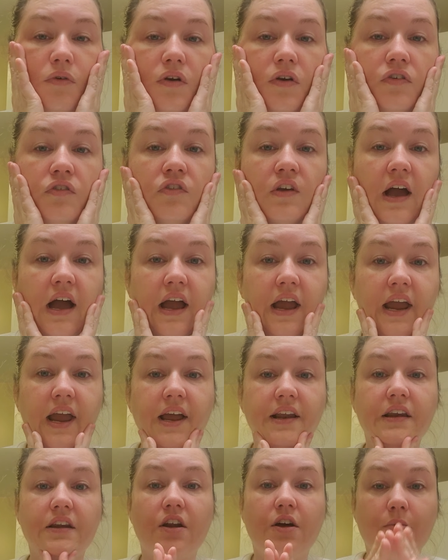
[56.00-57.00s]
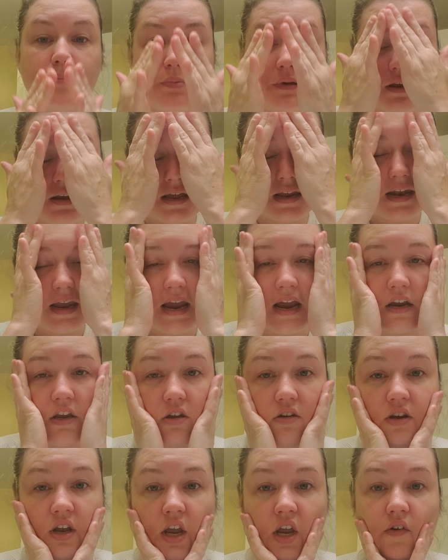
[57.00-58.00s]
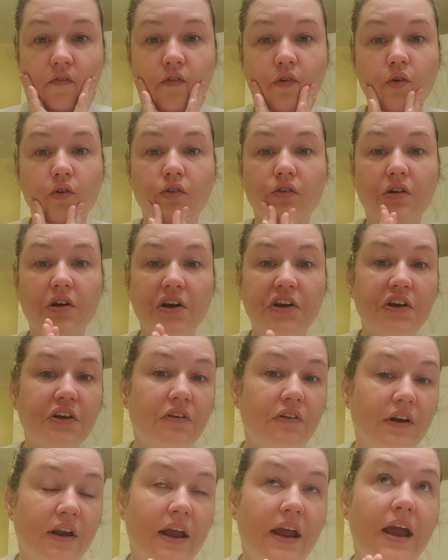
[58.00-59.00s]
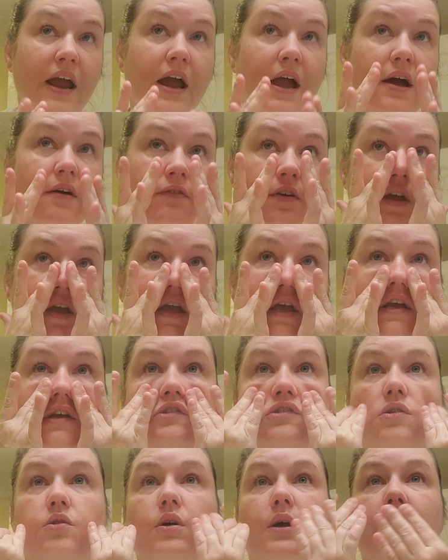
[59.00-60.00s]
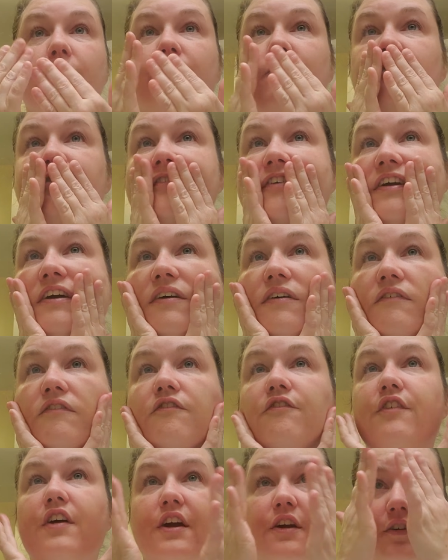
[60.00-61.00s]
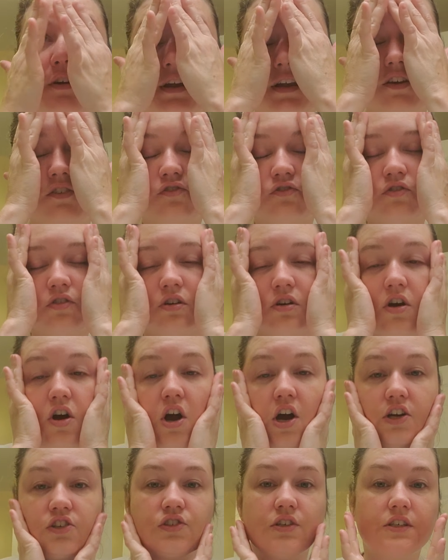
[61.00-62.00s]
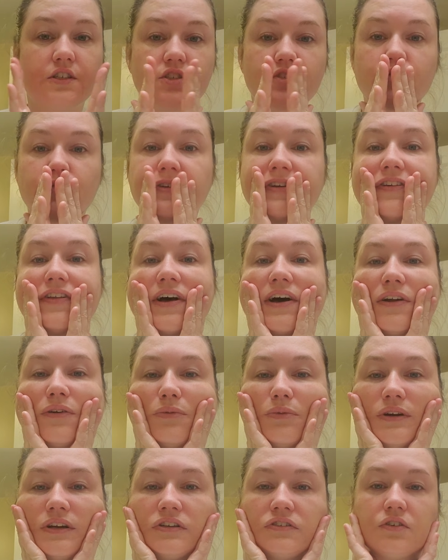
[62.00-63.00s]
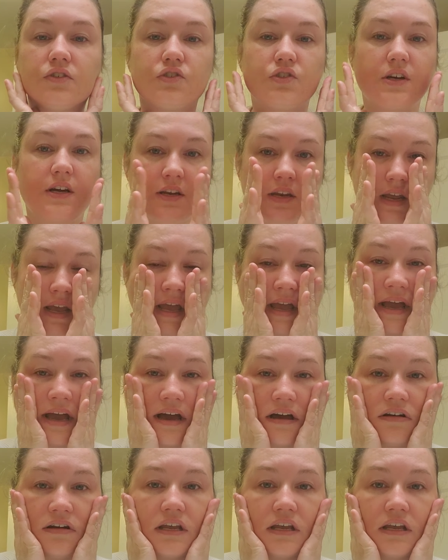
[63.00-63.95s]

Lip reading: so I ended up being on Accutane for a year and a half. So I'm very cautious, doing a lot of research on how to